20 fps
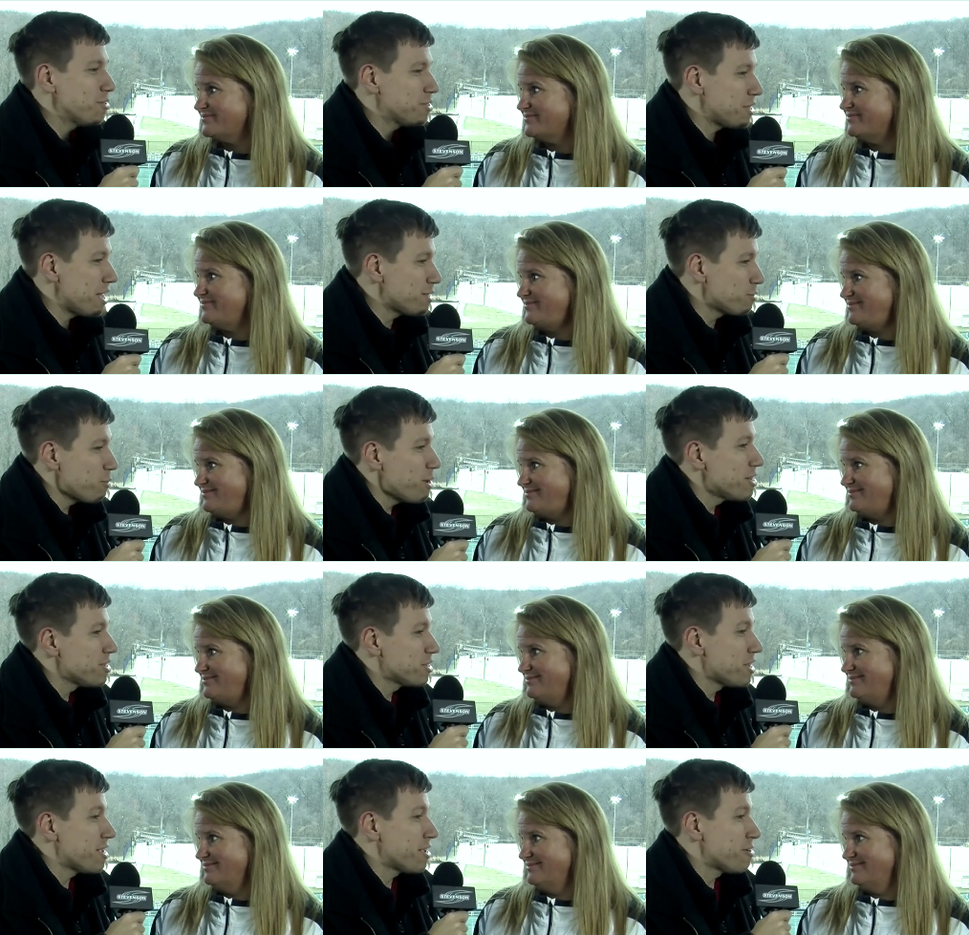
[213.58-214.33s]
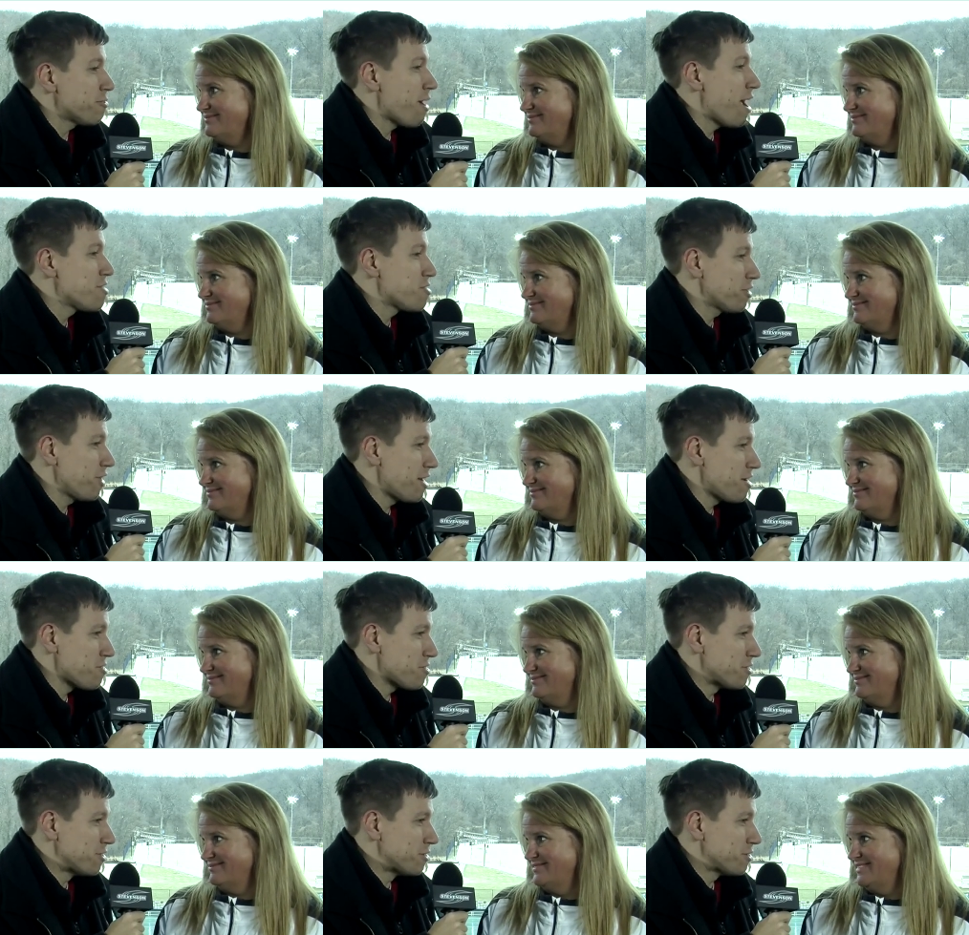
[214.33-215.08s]
Speaker 1: know it sounds weird to say
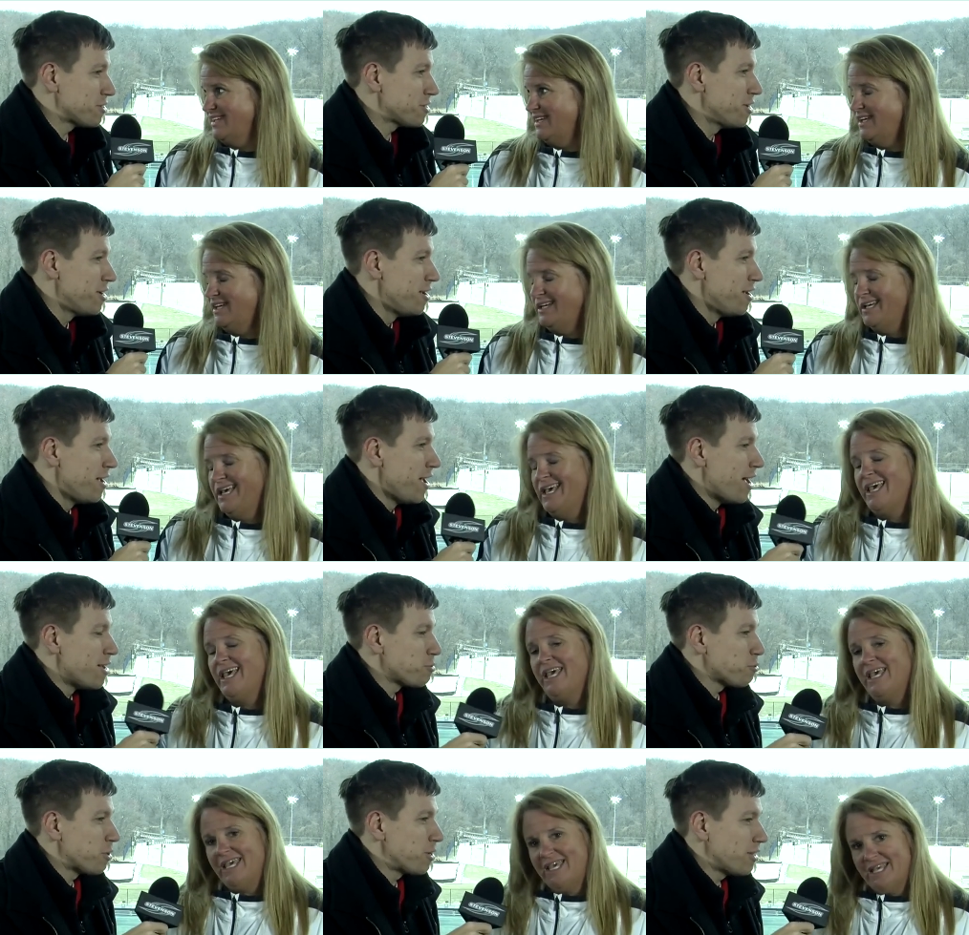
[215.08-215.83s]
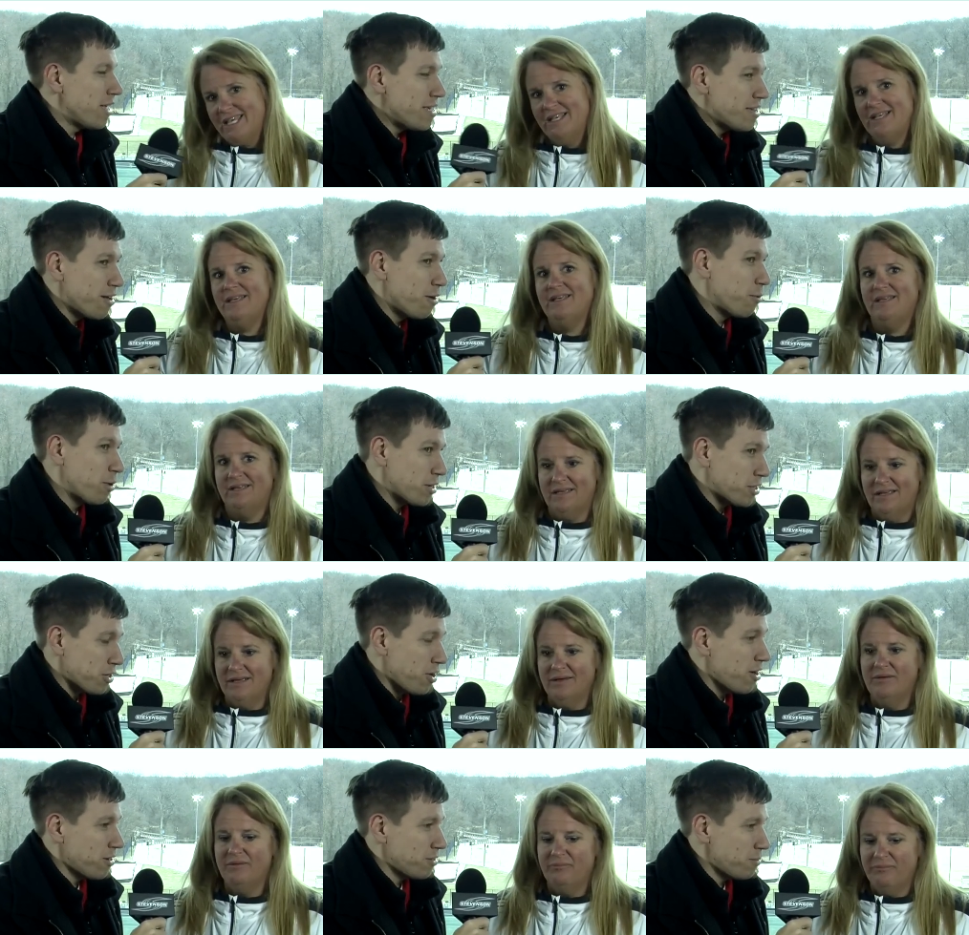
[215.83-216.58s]
congratulations, as we're going to let you go. We're going
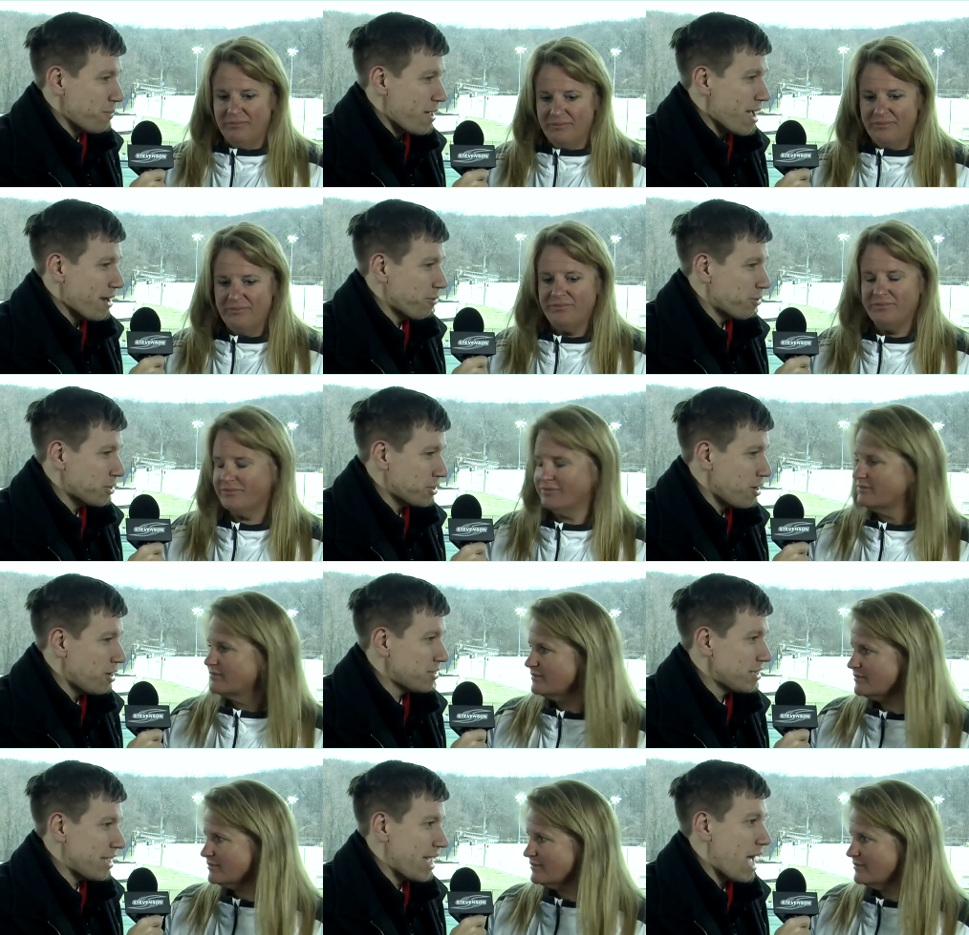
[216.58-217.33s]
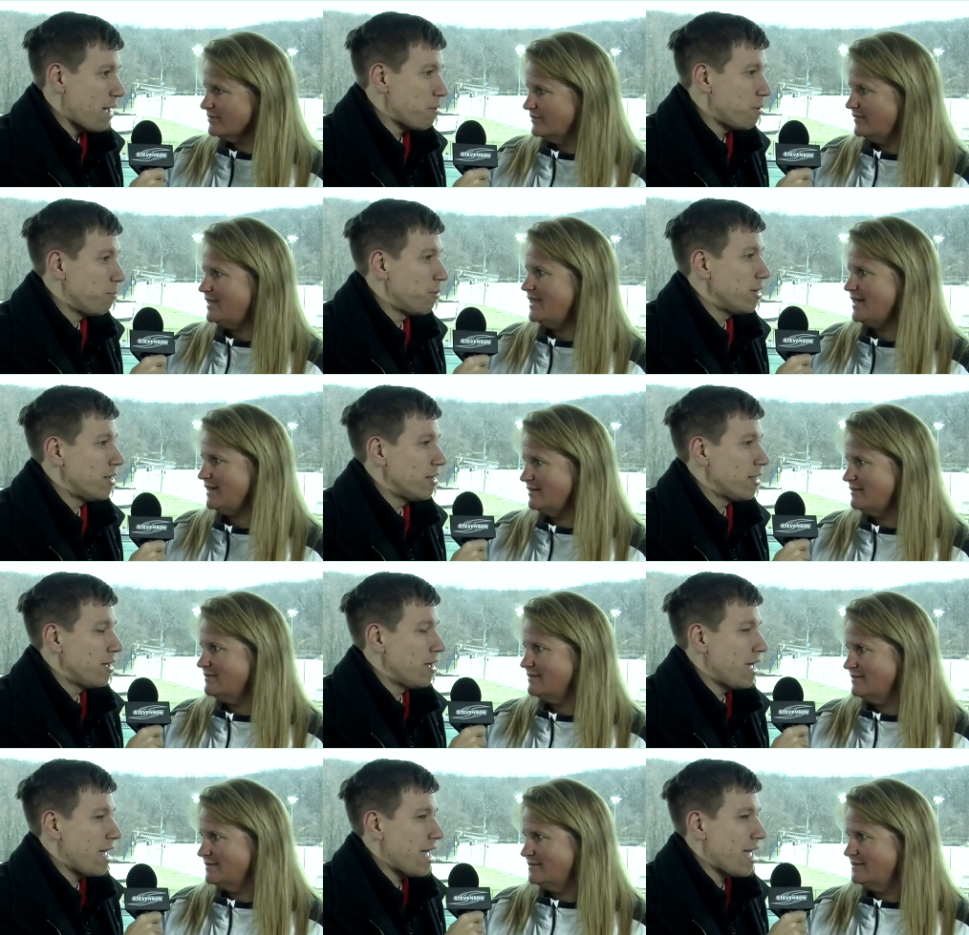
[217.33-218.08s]
to talk to Mac and we're going to talk to Gabby, yeah. but
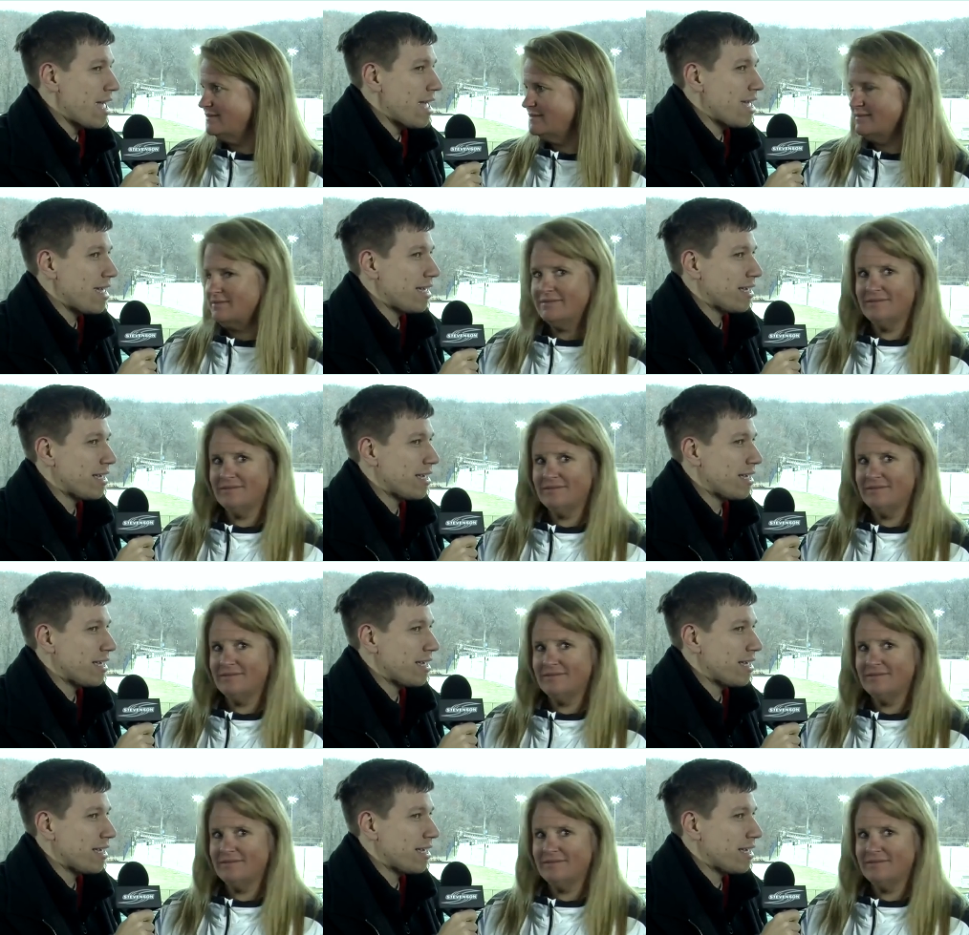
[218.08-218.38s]
eh,